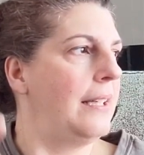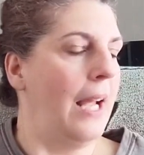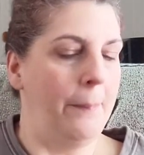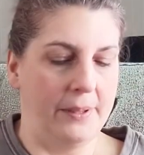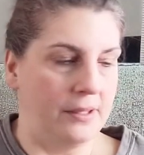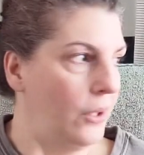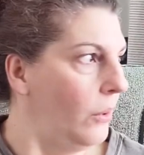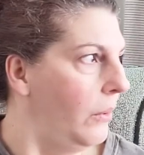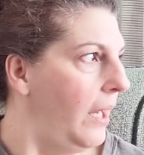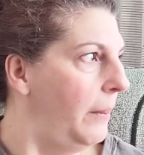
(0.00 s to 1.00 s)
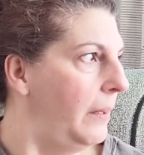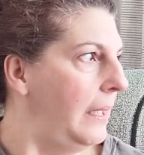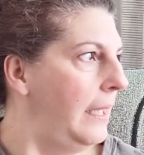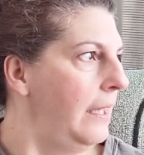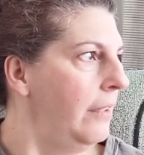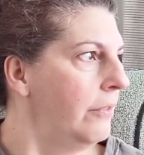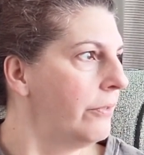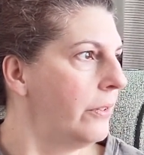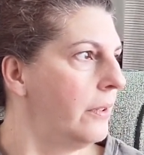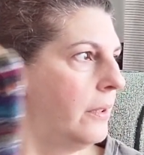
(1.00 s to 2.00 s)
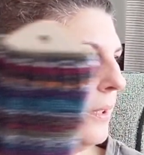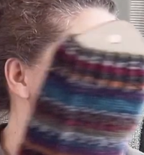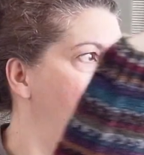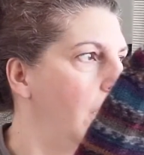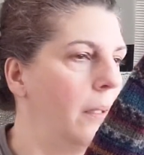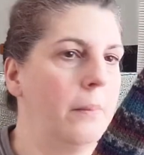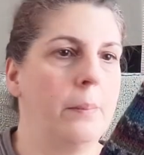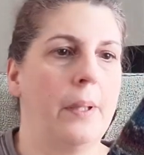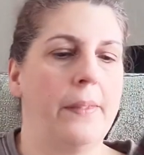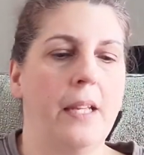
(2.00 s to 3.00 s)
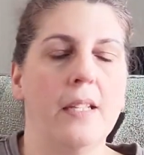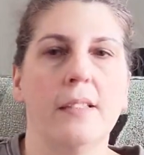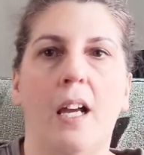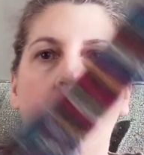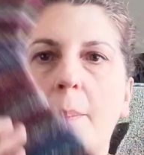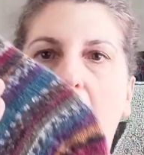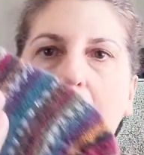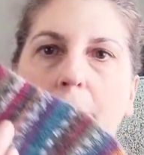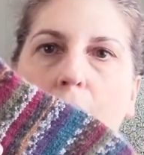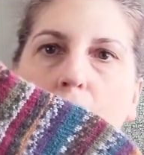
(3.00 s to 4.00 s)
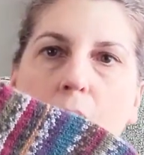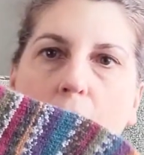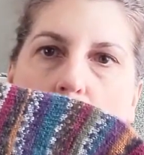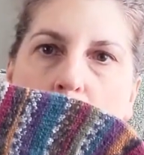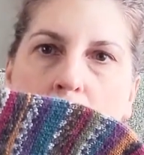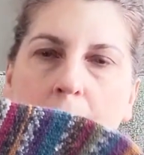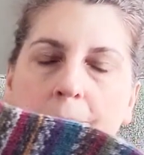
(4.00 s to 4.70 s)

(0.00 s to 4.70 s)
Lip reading: episode, I believe. But these are my Barocco